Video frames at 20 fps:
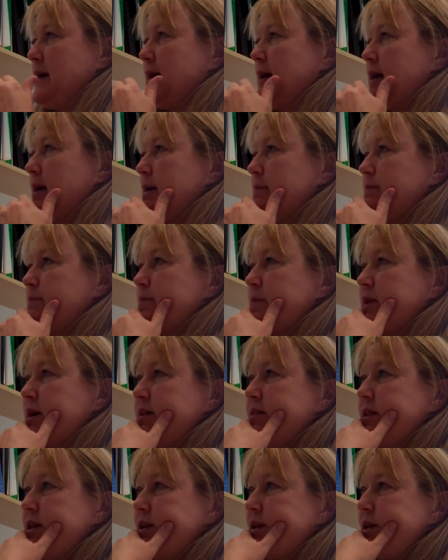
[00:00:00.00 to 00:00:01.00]
And
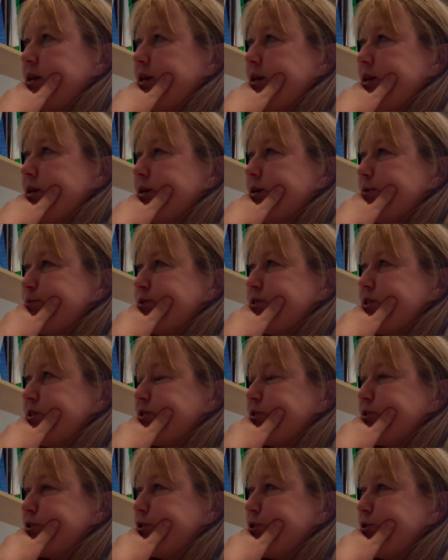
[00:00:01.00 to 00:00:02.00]
then here,
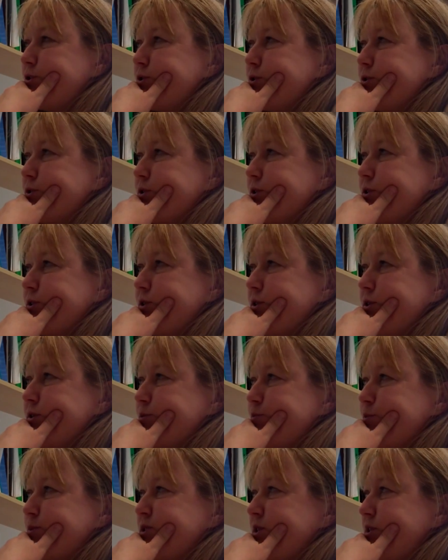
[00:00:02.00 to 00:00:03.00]
percentage of
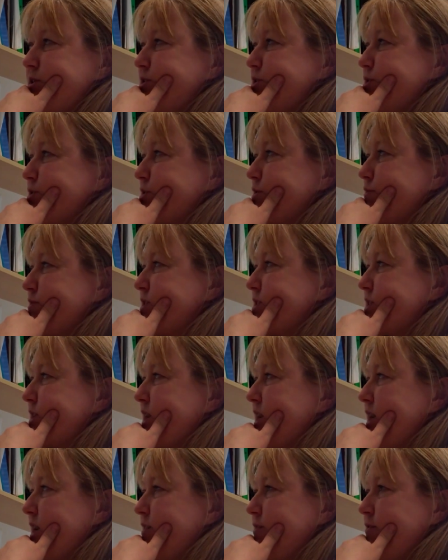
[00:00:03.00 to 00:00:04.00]
students, percentages of
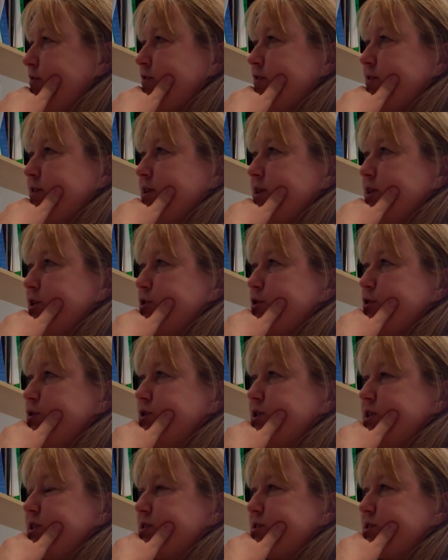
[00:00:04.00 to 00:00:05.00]
staff
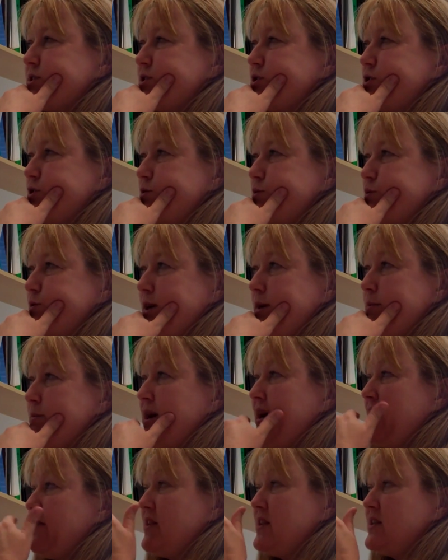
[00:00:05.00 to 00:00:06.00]
using Student Web,
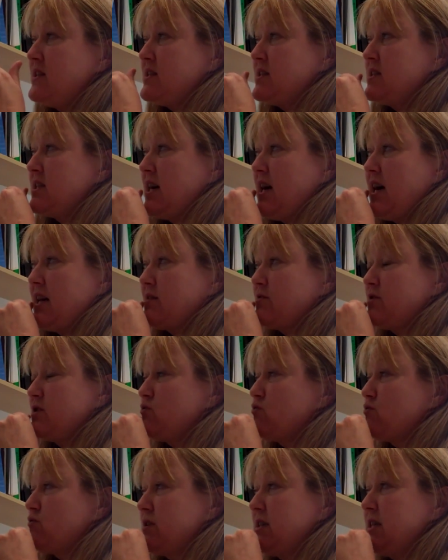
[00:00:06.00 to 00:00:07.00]
and this data
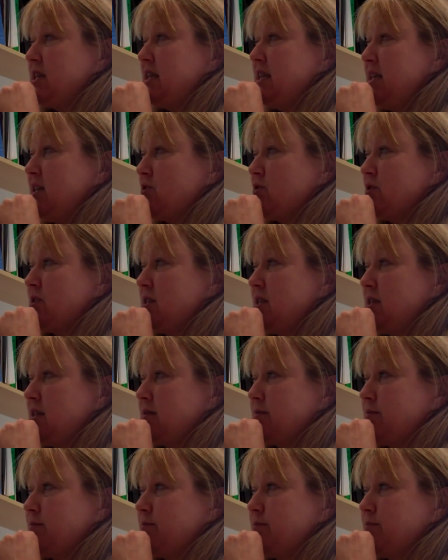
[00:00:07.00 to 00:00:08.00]
is really
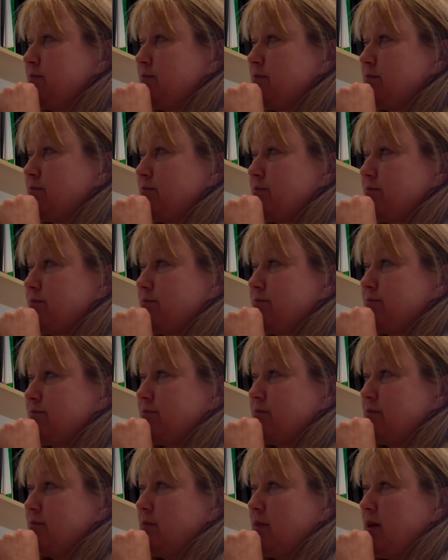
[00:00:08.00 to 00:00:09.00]
interesting.
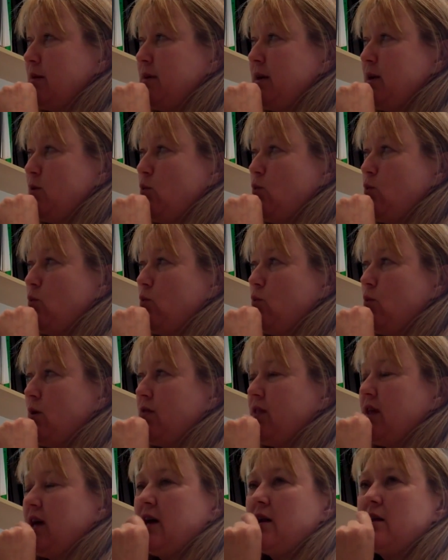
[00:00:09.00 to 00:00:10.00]
I mean,
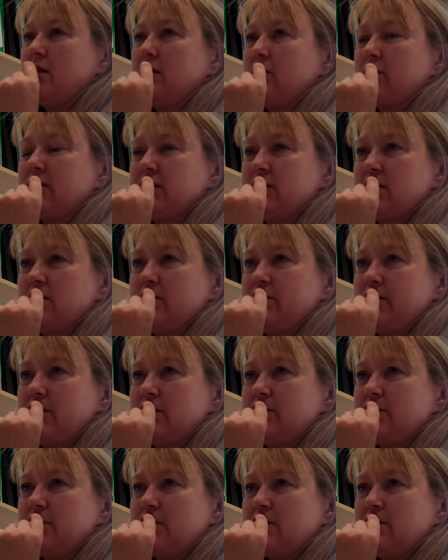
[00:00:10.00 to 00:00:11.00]
what the hell are the rest of them
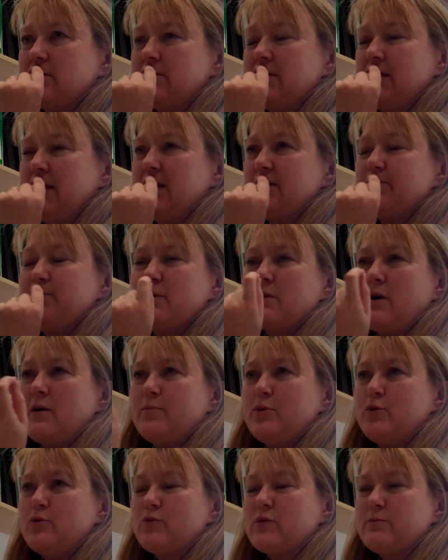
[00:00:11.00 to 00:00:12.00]
doing? But I
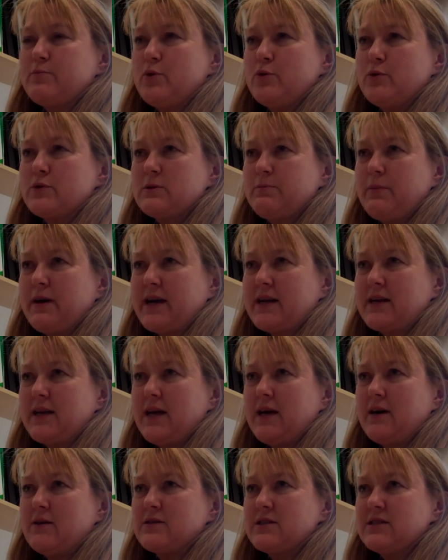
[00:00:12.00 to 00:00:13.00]
pull reports back
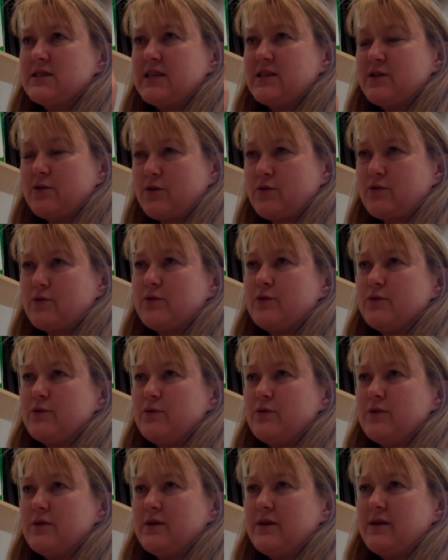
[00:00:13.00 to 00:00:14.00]
now and send it
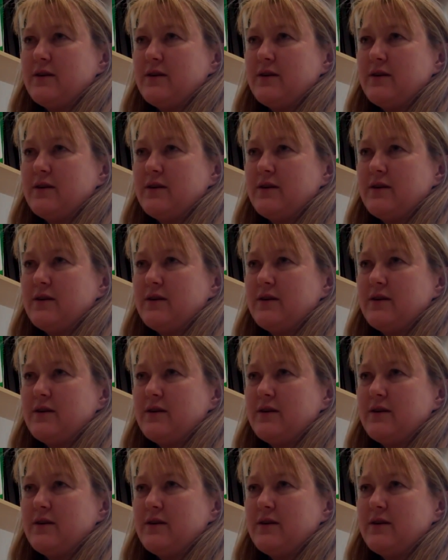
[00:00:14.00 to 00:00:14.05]
through,